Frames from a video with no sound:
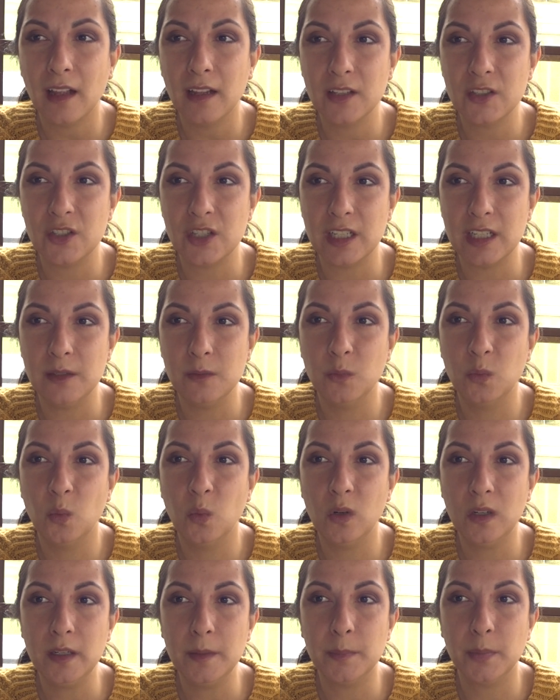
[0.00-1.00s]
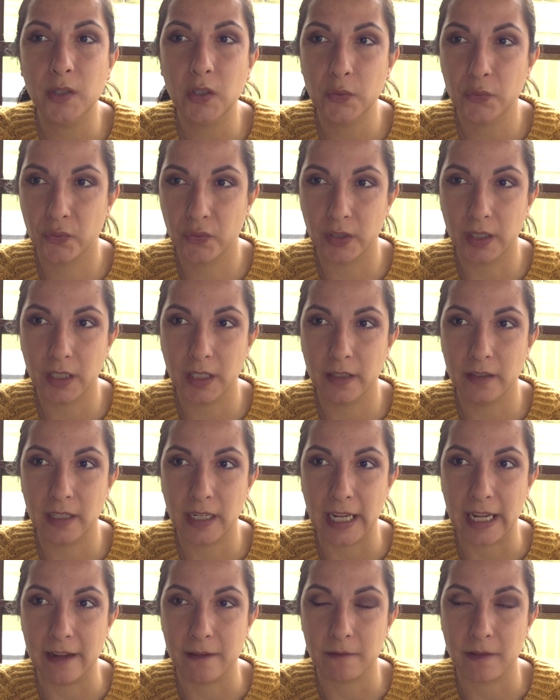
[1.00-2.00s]
She would prefer
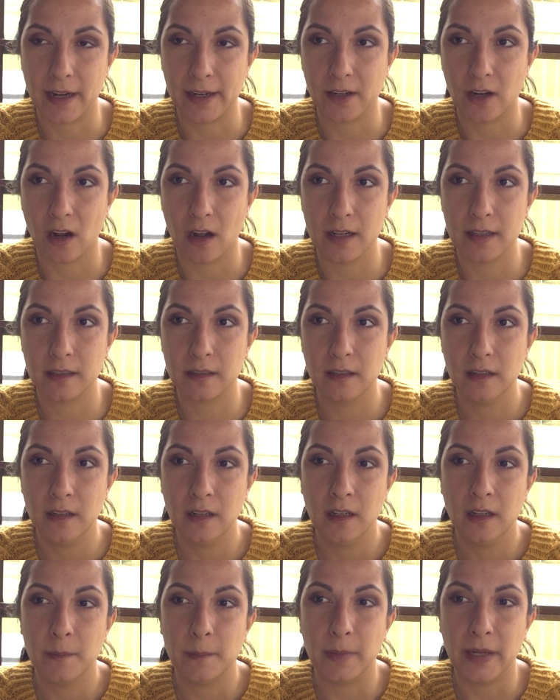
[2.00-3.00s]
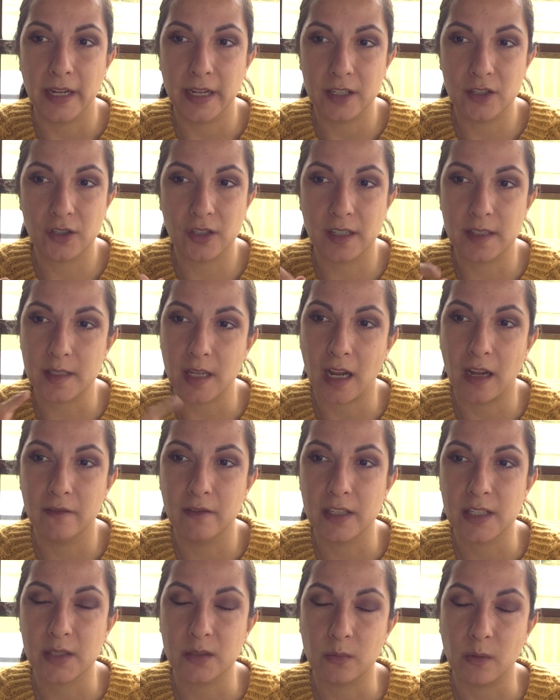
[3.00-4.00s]
it if I got pictures of
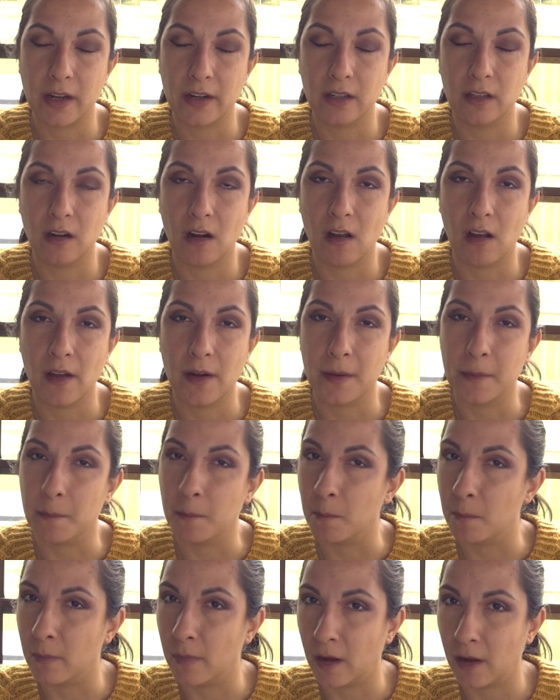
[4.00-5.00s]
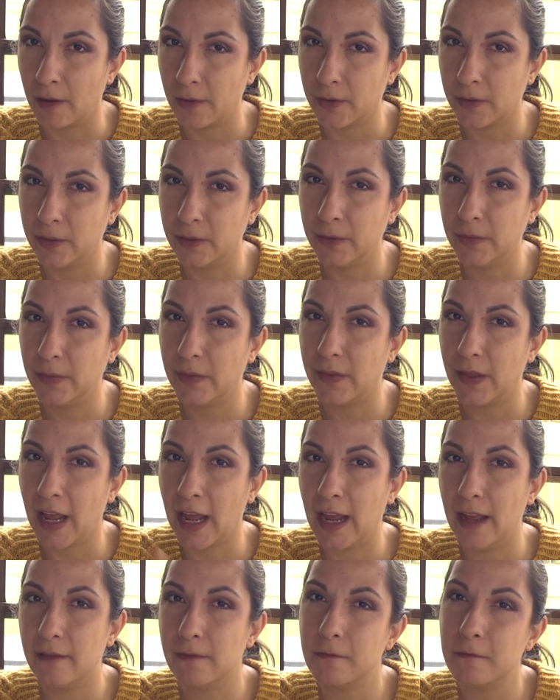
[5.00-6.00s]
the sweater on a model
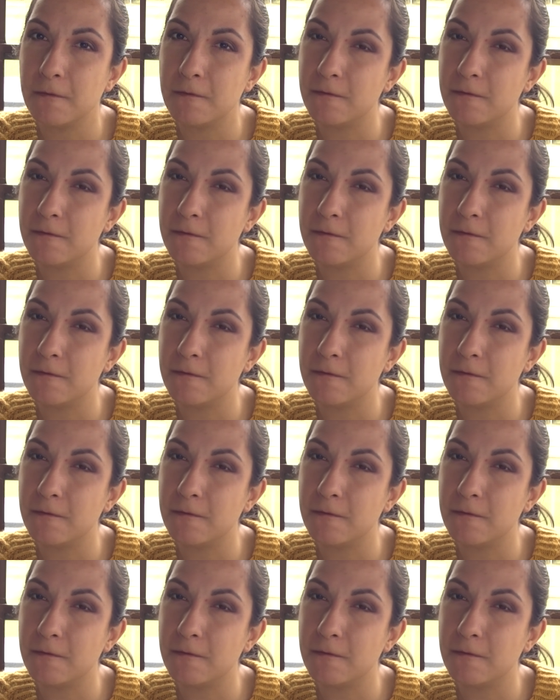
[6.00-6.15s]
that